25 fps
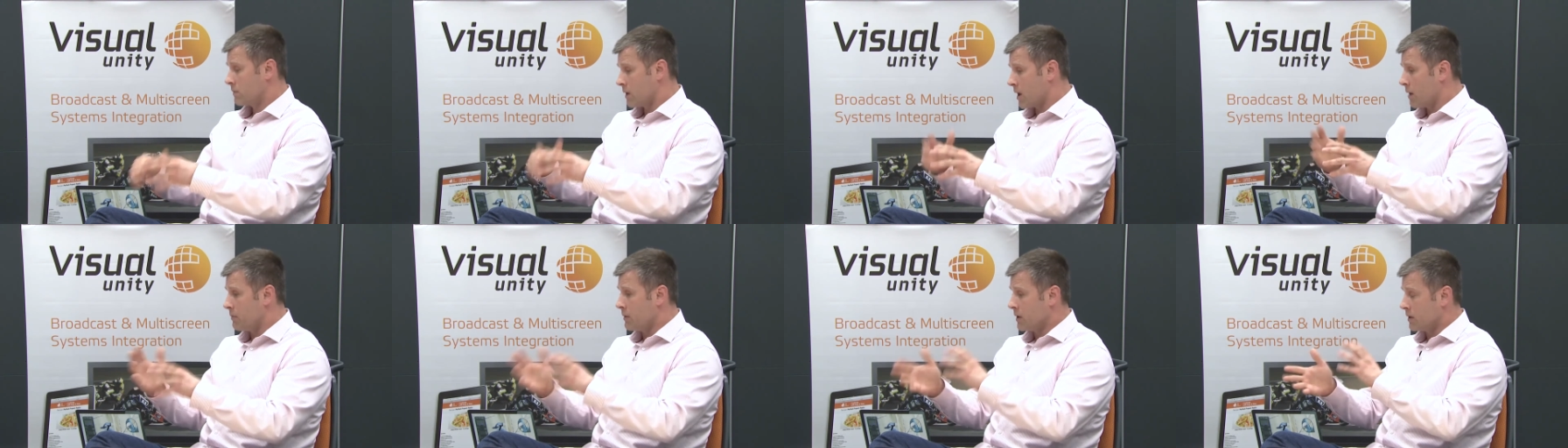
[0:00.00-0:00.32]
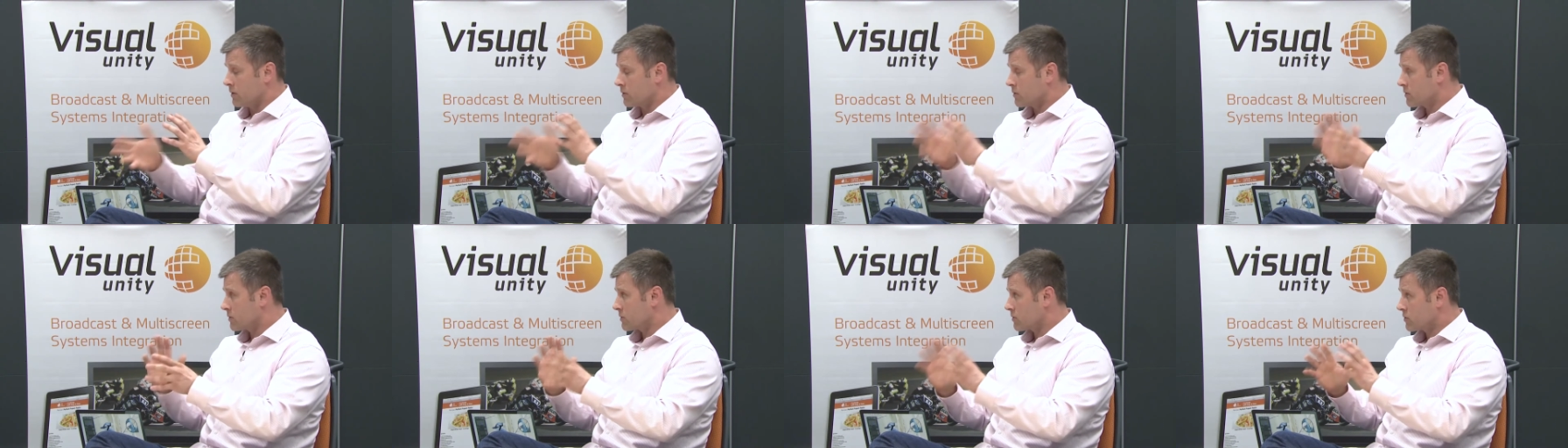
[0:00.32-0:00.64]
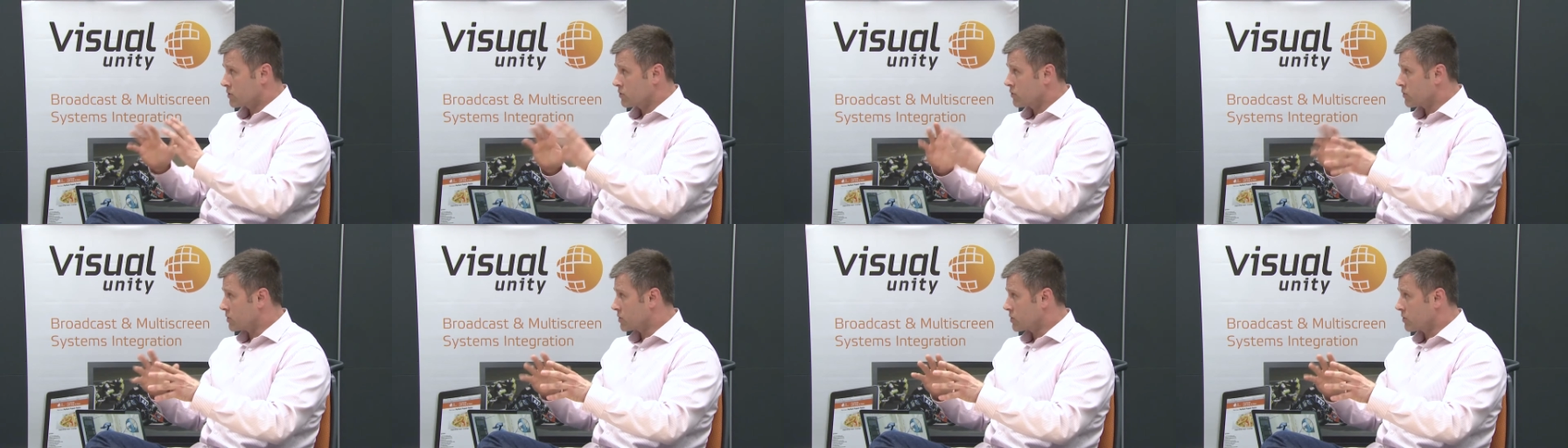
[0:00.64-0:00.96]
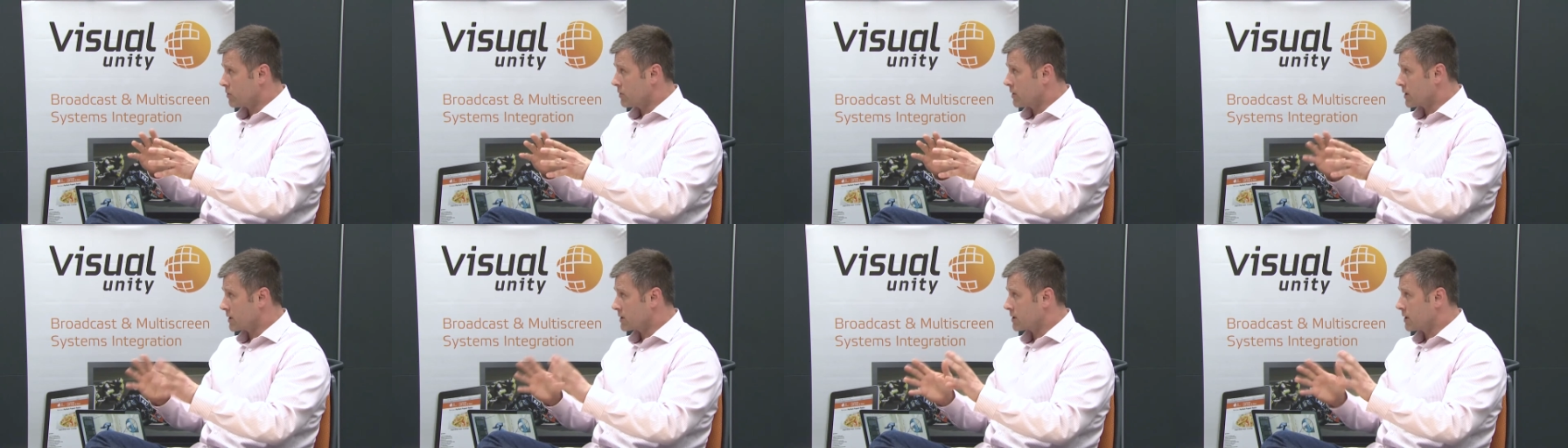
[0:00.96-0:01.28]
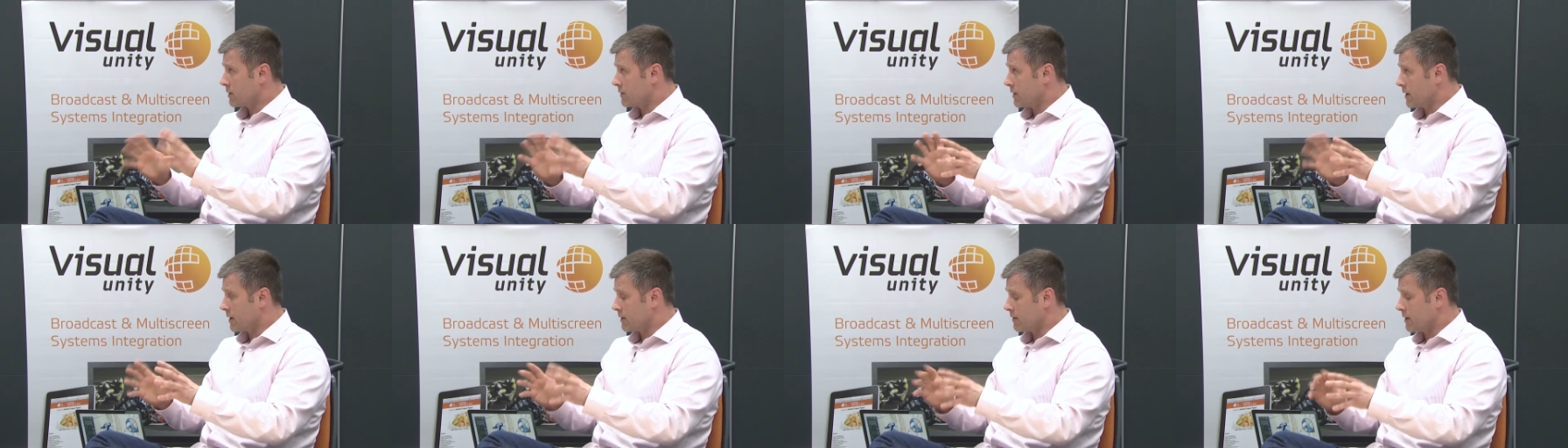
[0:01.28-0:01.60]
I mean, to a certain
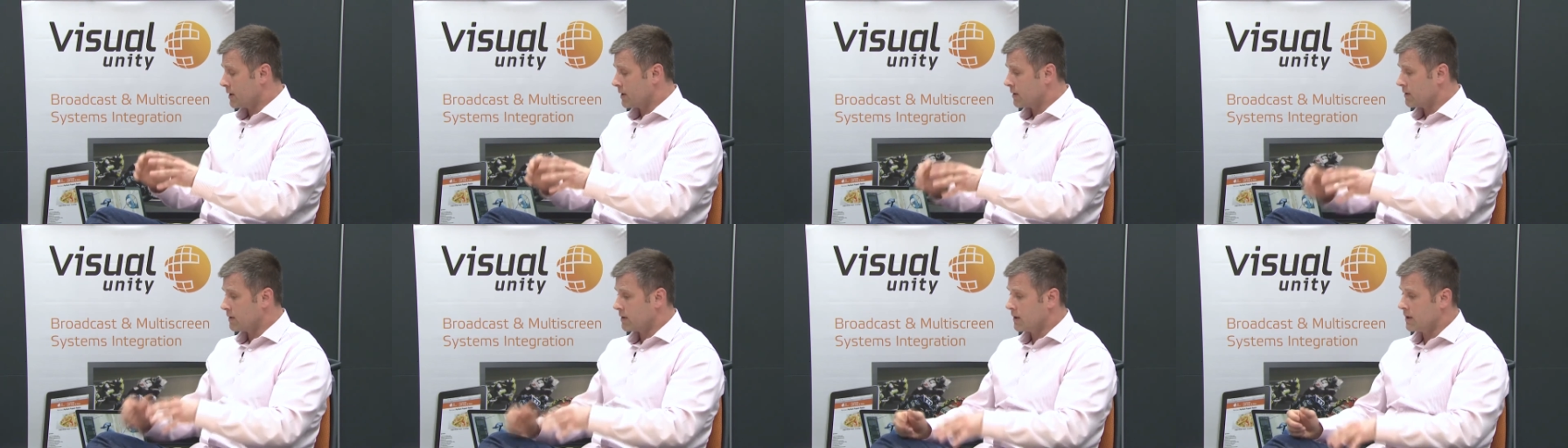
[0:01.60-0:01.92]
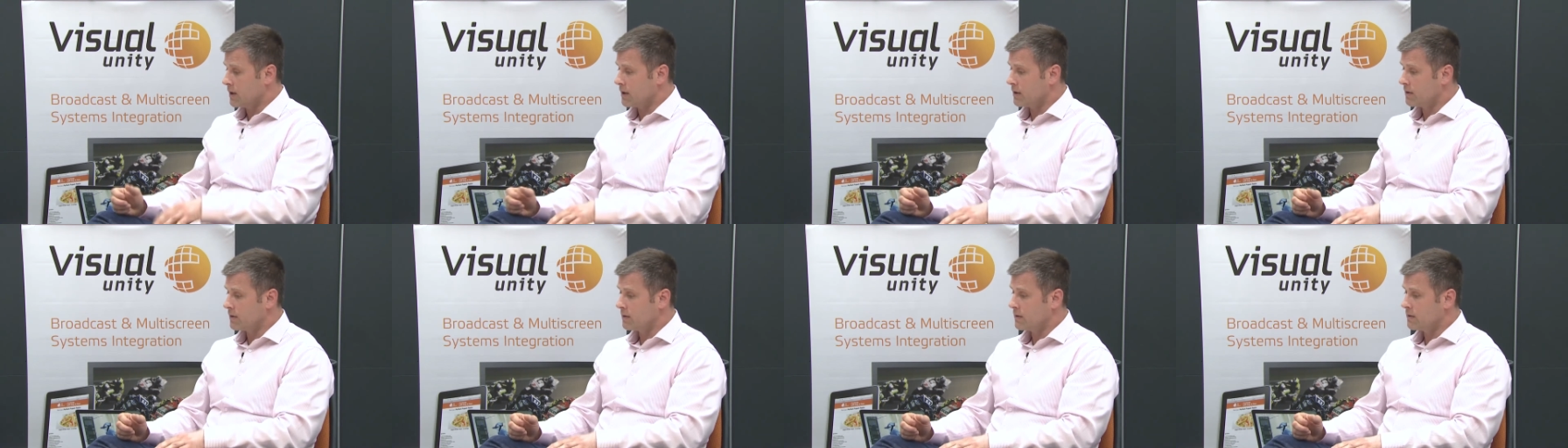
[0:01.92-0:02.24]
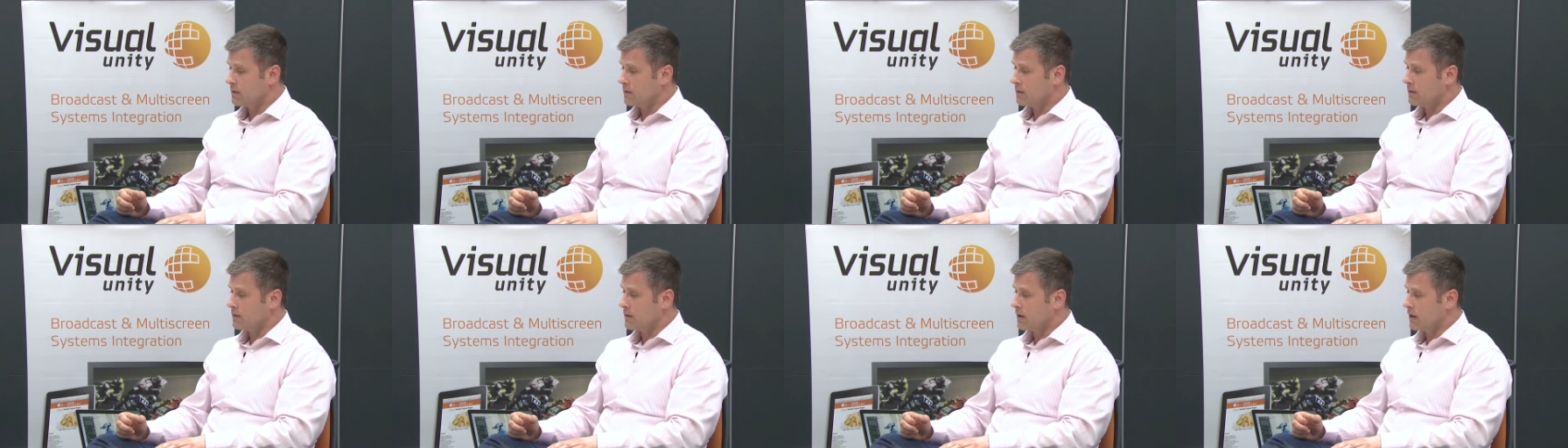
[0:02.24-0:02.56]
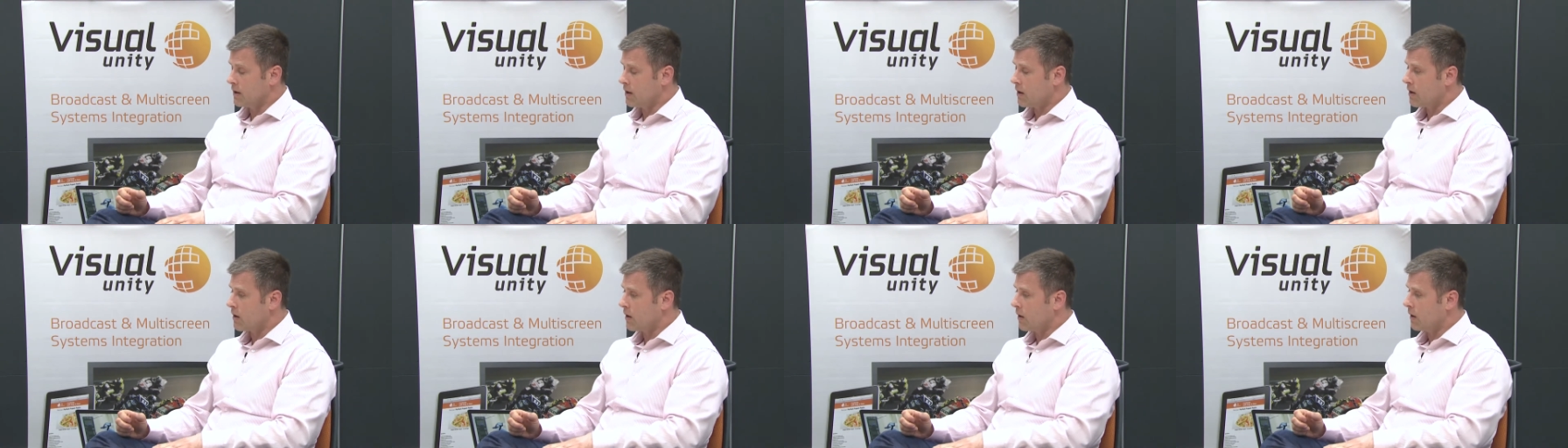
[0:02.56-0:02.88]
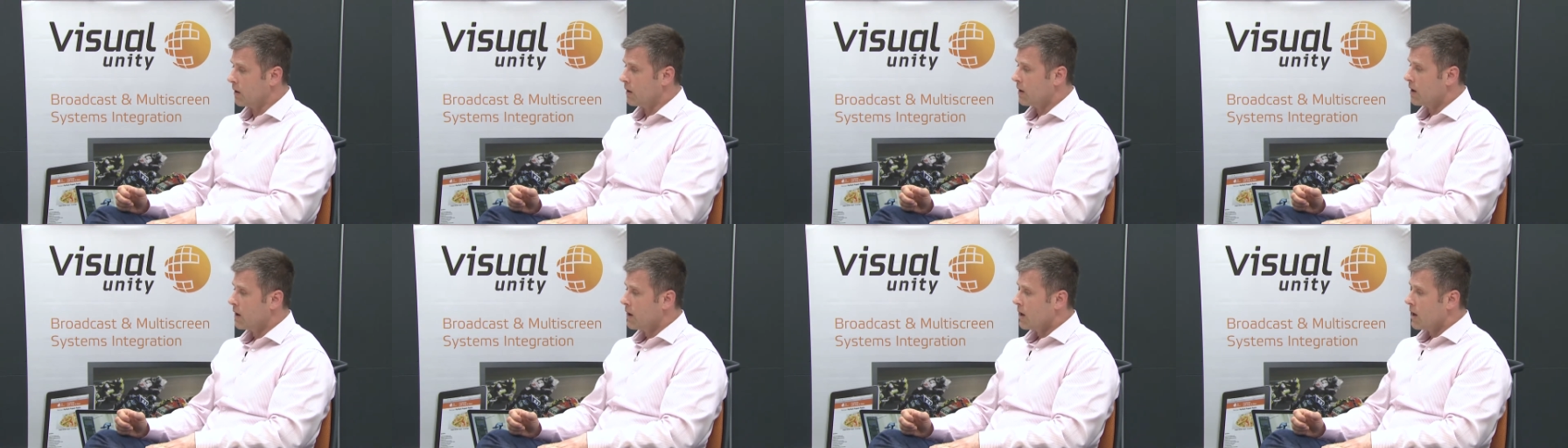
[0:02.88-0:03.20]
extent, they
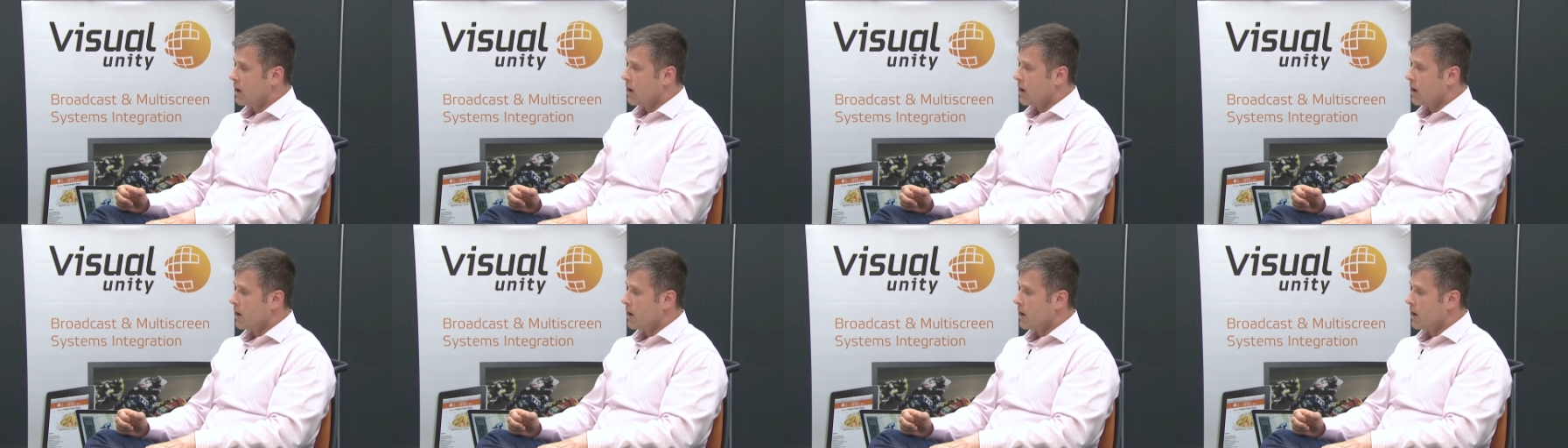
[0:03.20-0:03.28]
are,